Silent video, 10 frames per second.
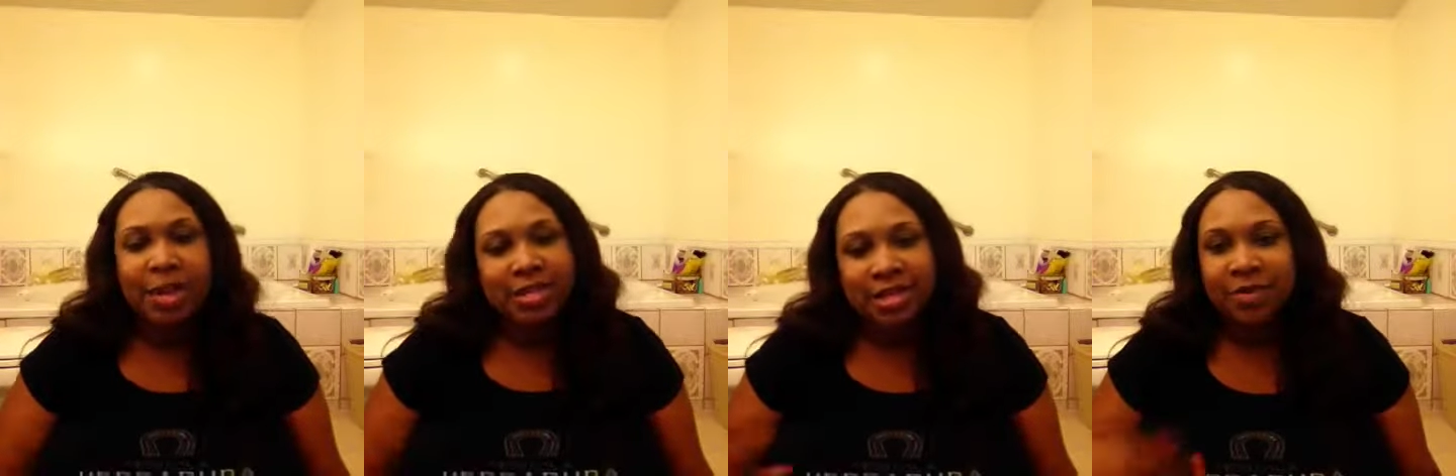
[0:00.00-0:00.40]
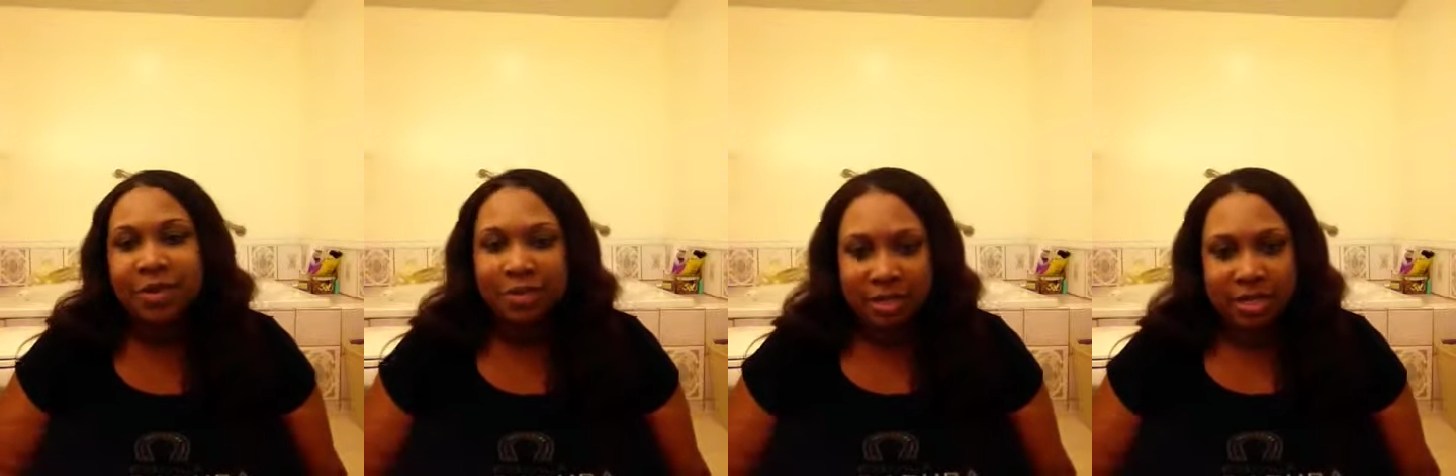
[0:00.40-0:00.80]
So I went
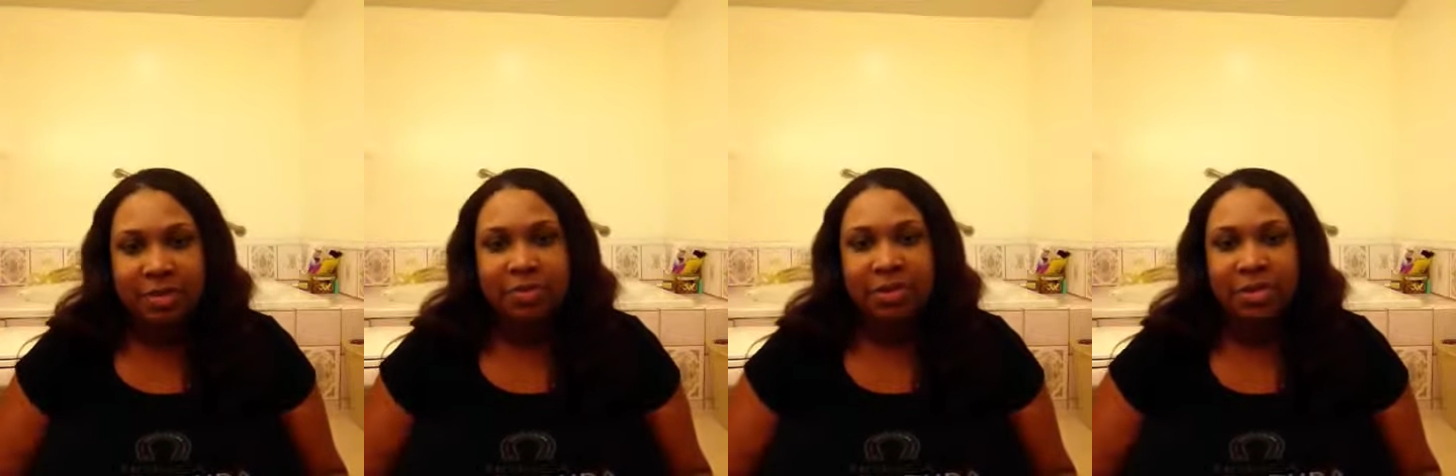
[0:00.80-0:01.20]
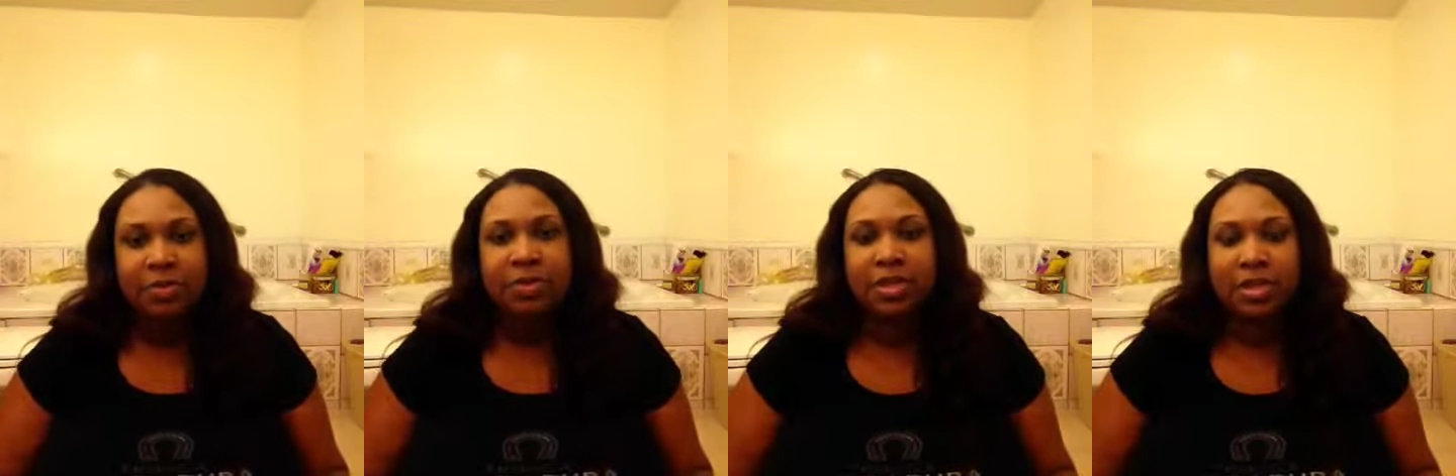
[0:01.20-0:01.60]
and picked it up at the U
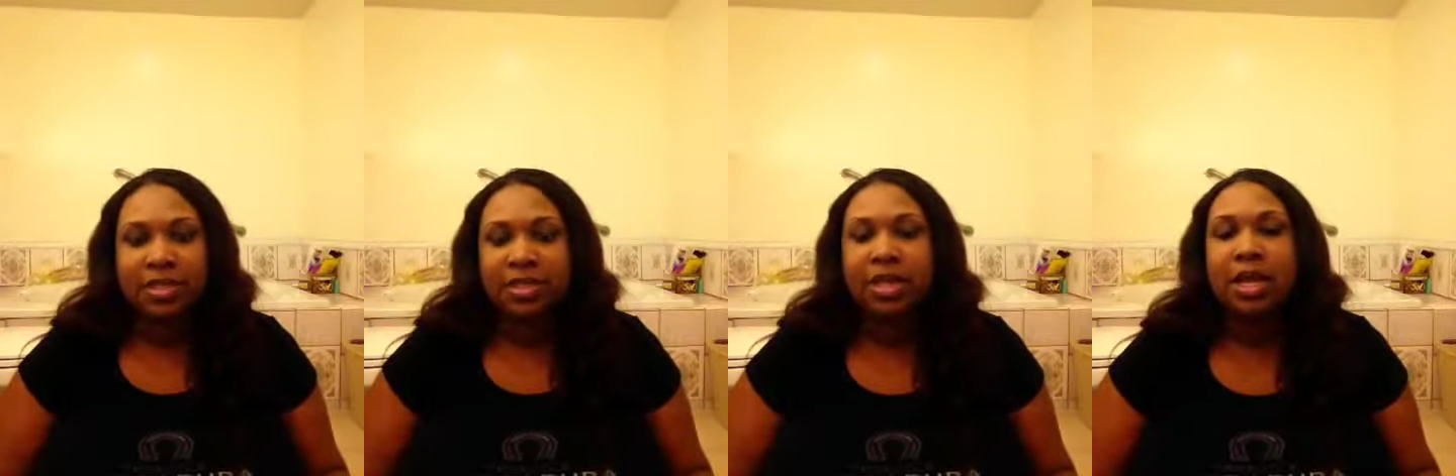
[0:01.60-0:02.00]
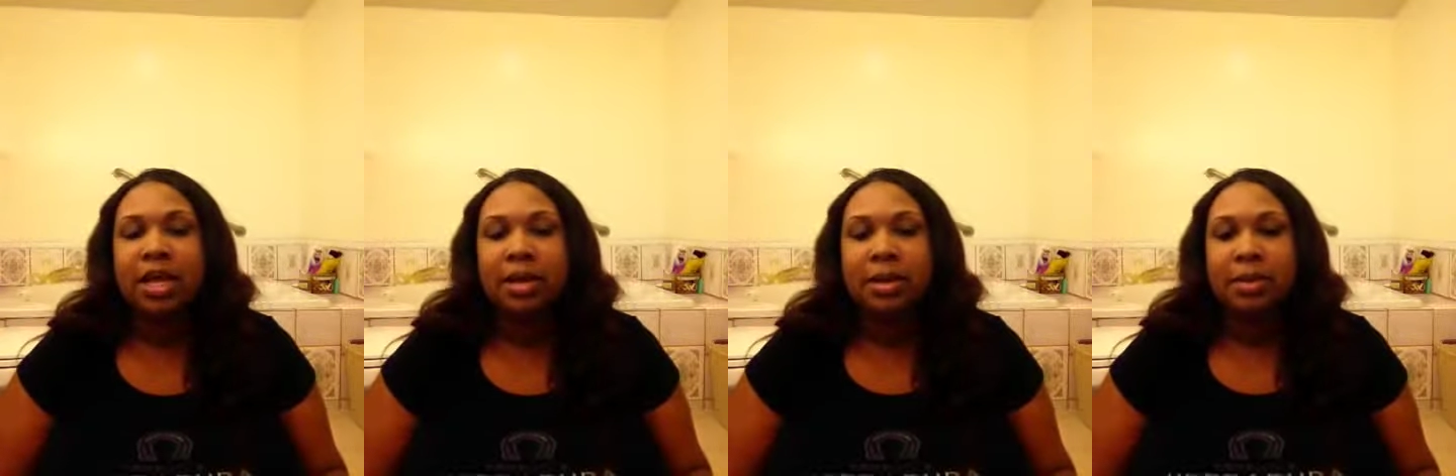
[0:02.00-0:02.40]
P S
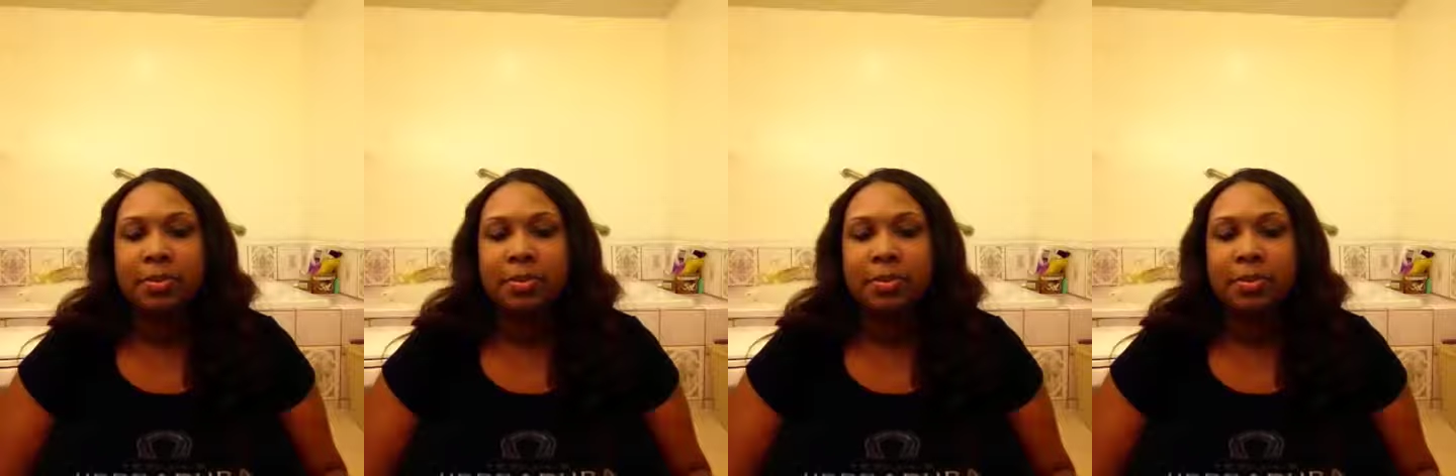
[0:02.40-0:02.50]
um,